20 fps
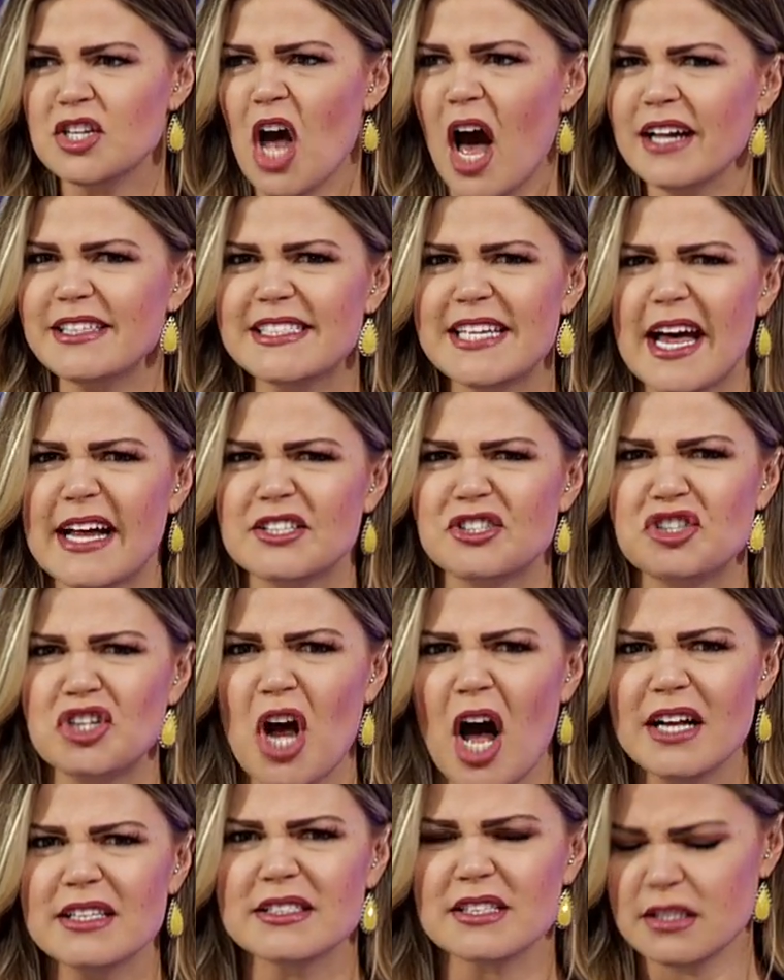Not Ted
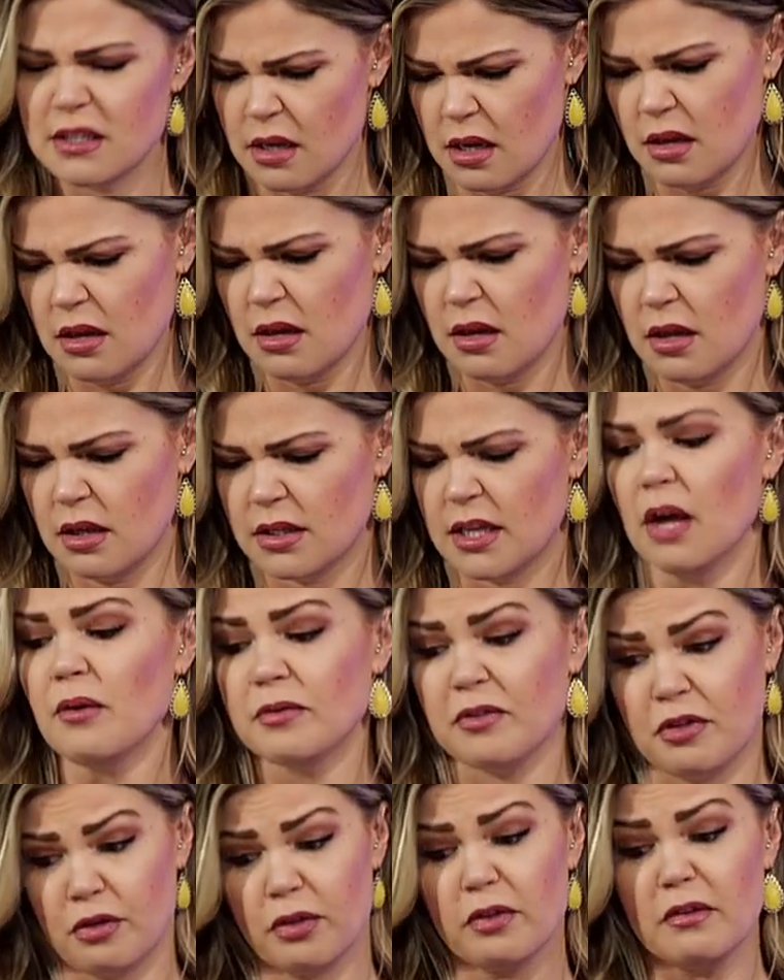John. Yeah,
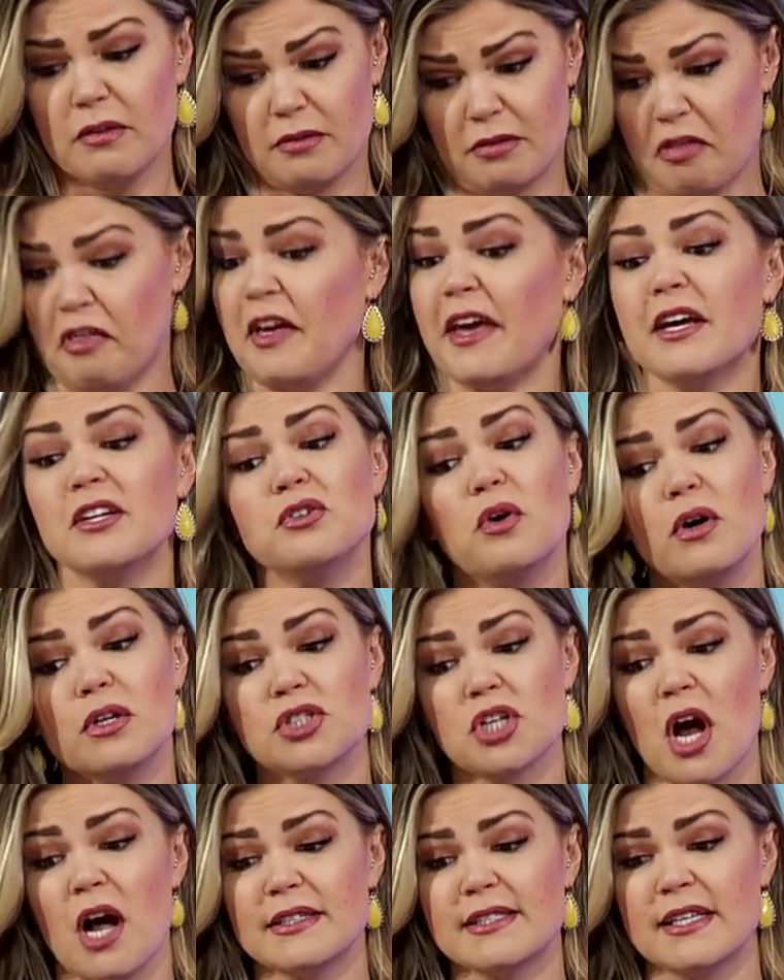Th- Theodore
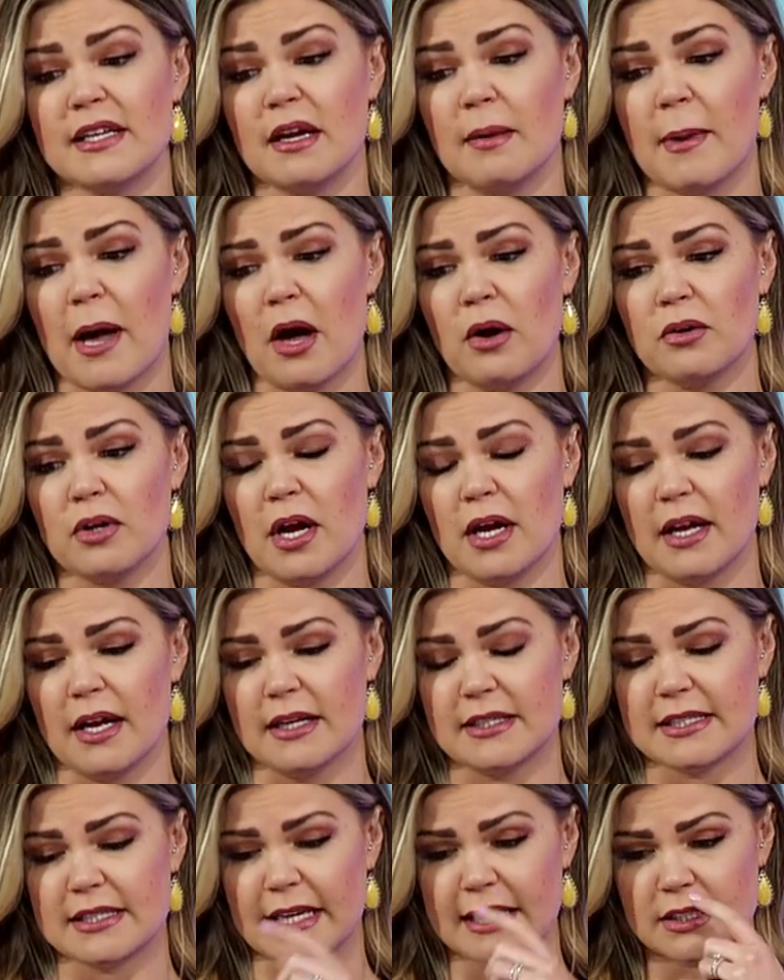Johnson, about
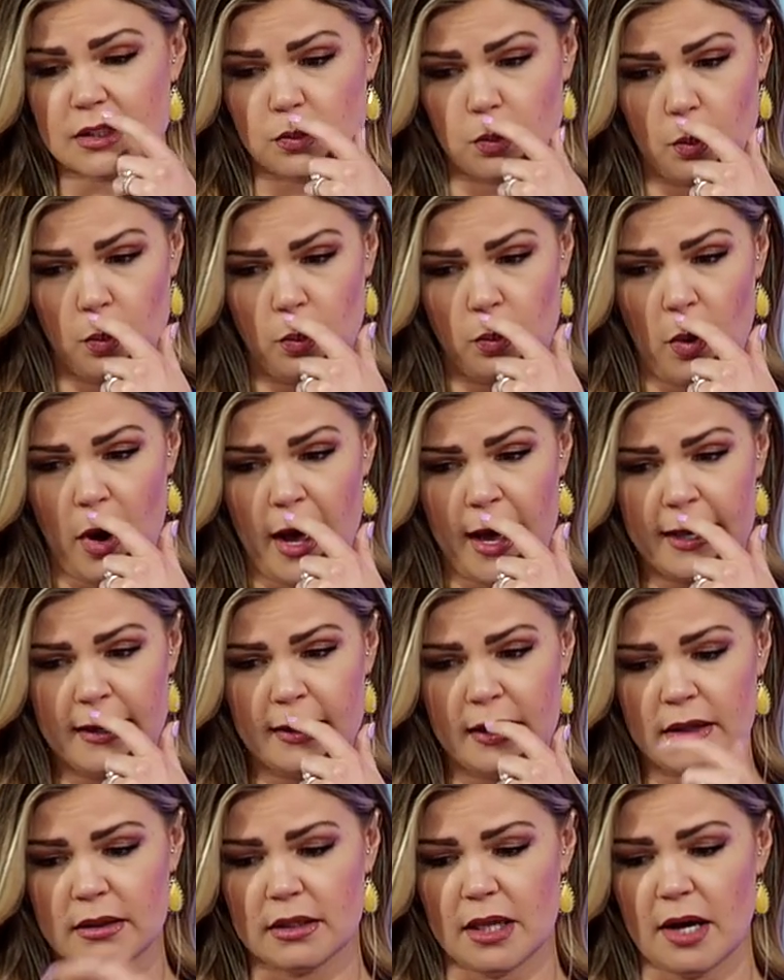uh, six one, Le-
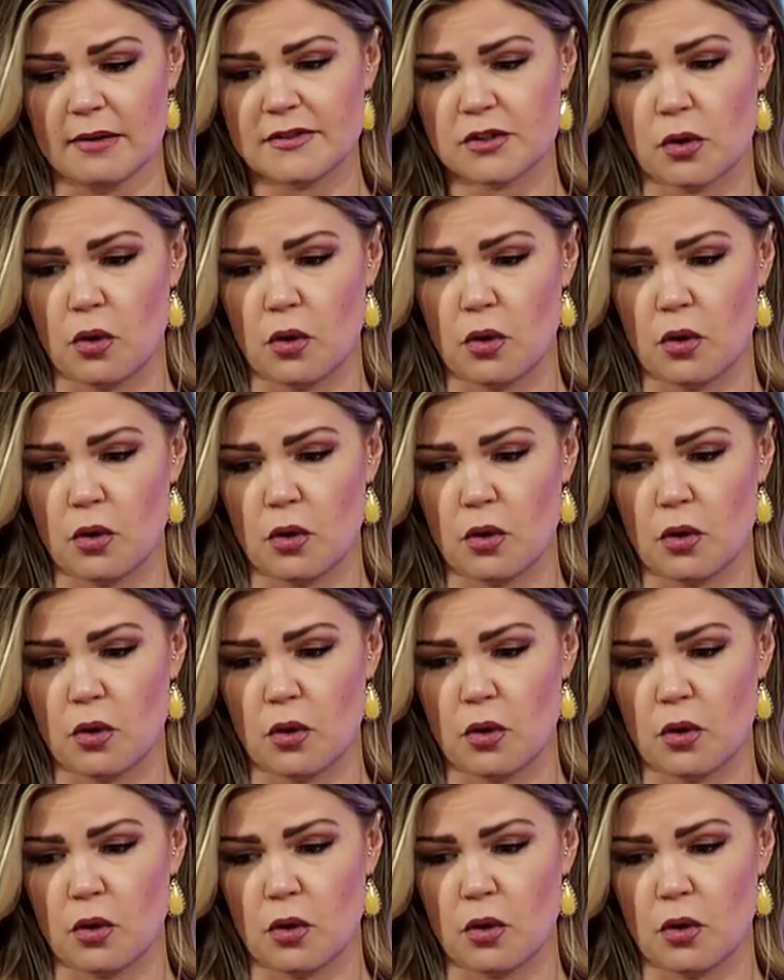loves Le-